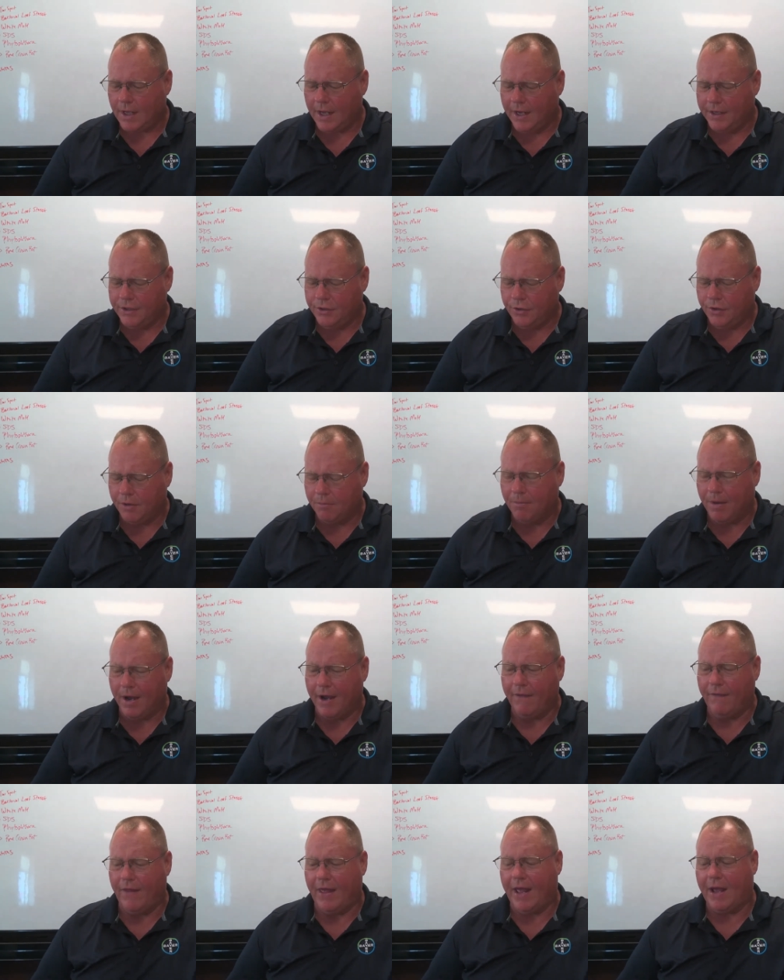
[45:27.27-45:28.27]
And you
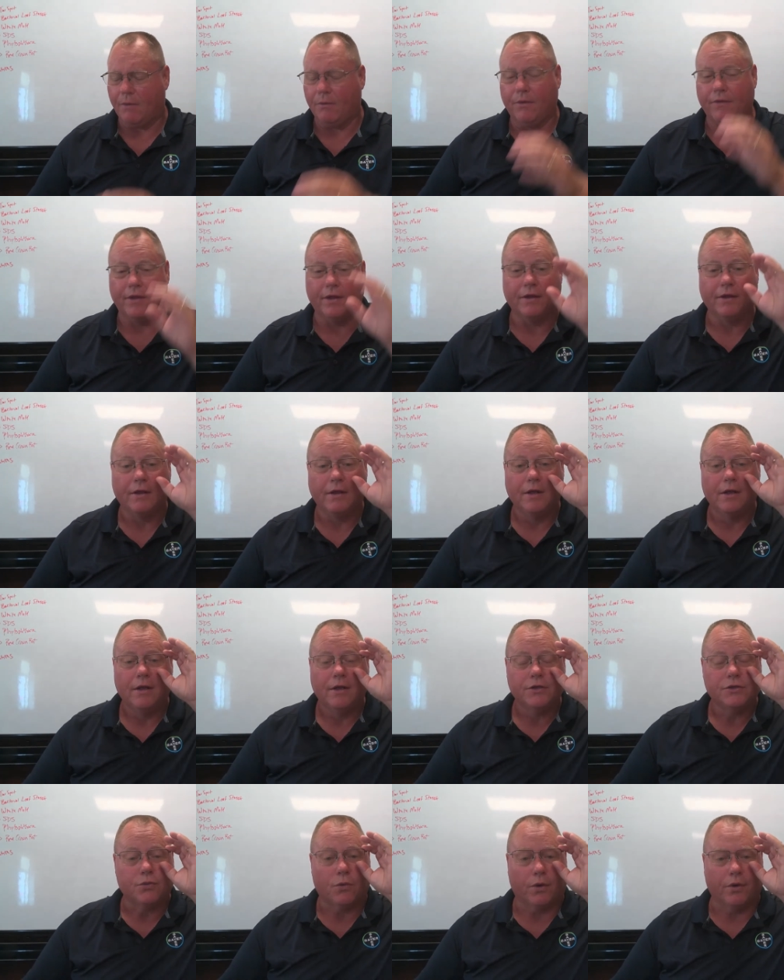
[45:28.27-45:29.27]
combine that with a
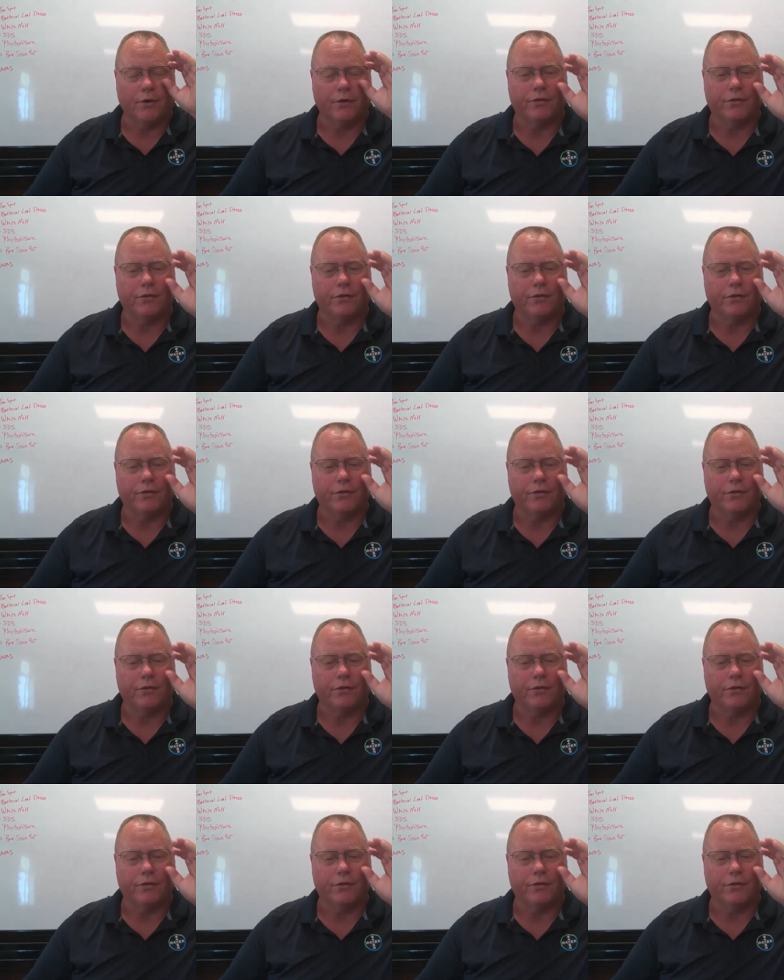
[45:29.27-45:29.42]
20